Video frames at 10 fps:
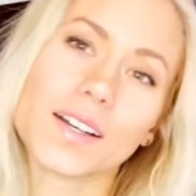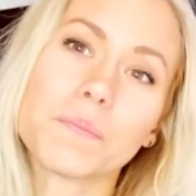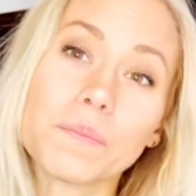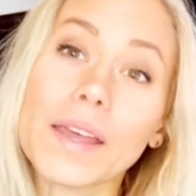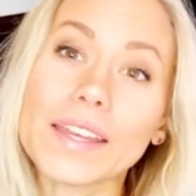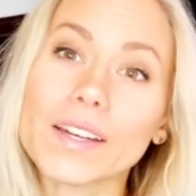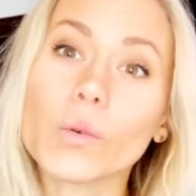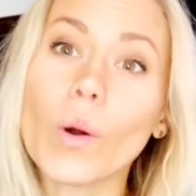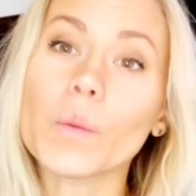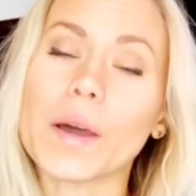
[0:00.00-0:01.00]
make a
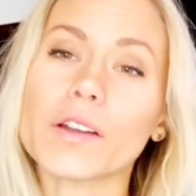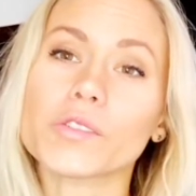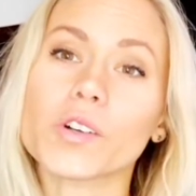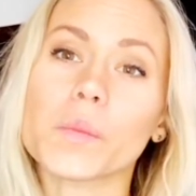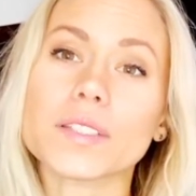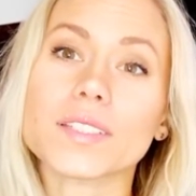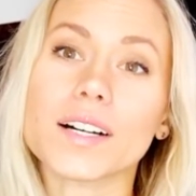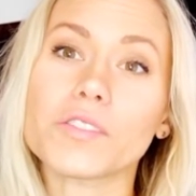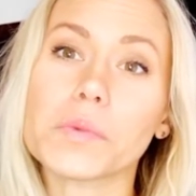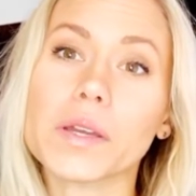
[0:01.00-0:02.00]
wall mount for
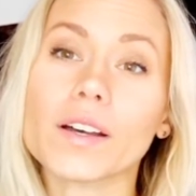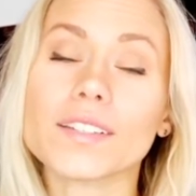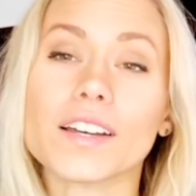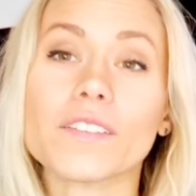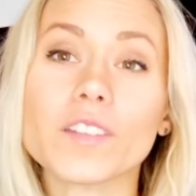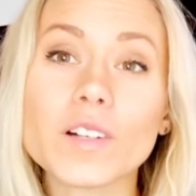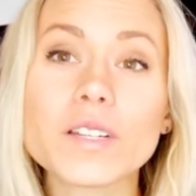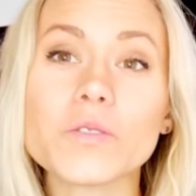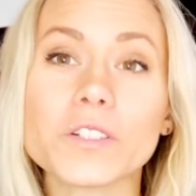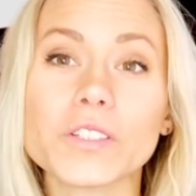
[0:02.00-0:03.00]
myself because I thought
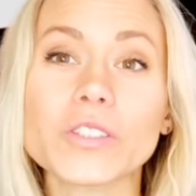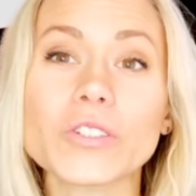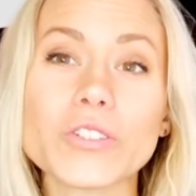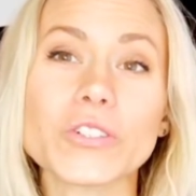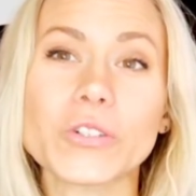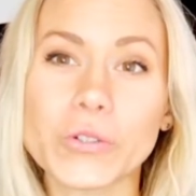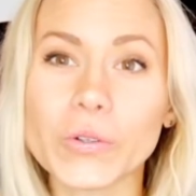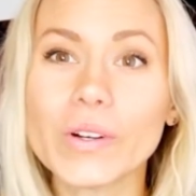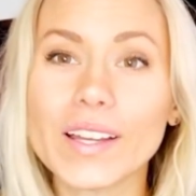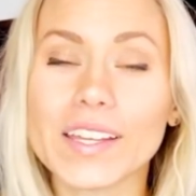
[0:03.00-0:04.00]
it would look
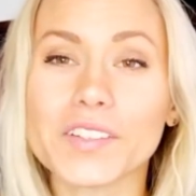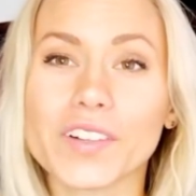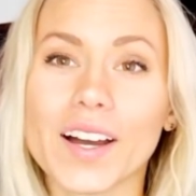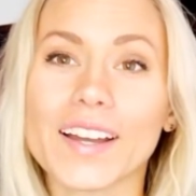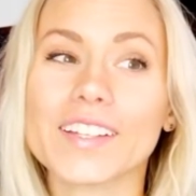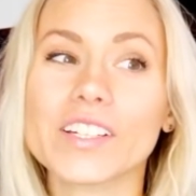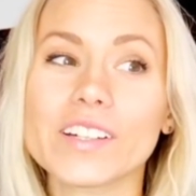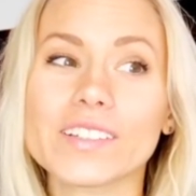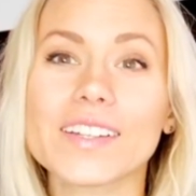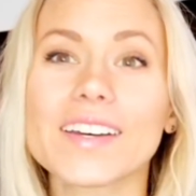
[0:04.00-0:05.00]
cool if I
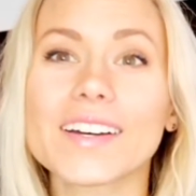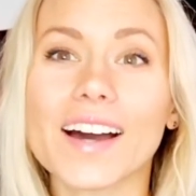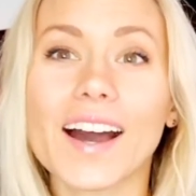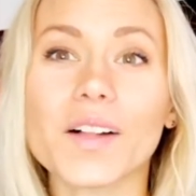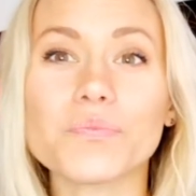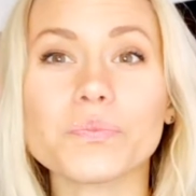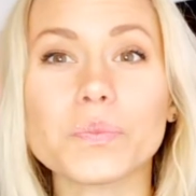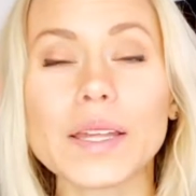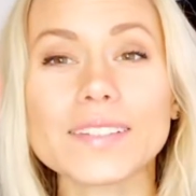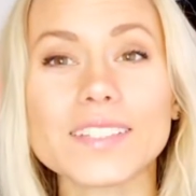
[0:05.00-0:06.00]
could
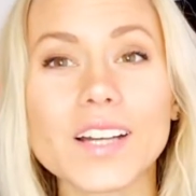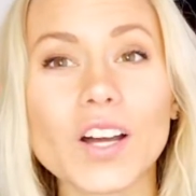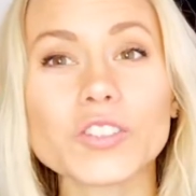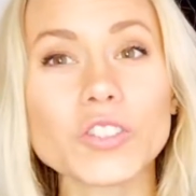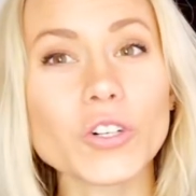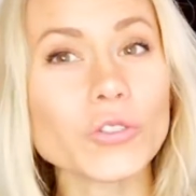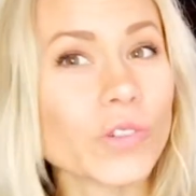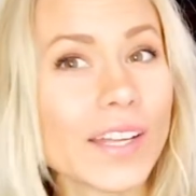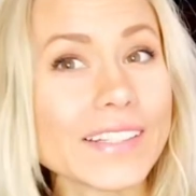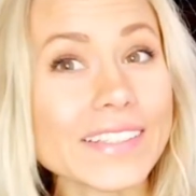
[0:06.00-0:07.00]
place the console
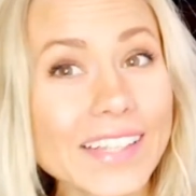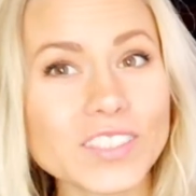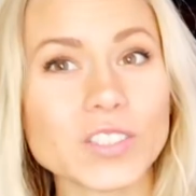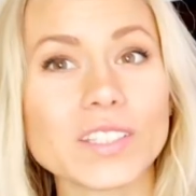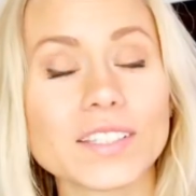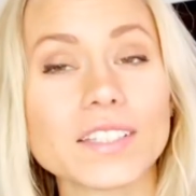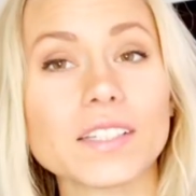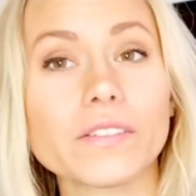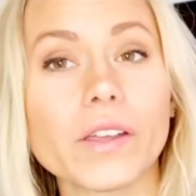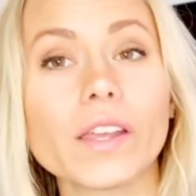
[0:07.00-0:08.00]
right next to the
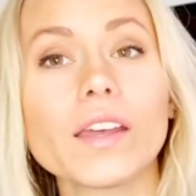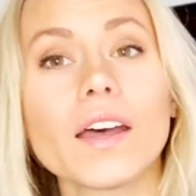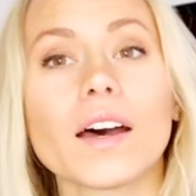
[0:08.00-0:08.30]
TV.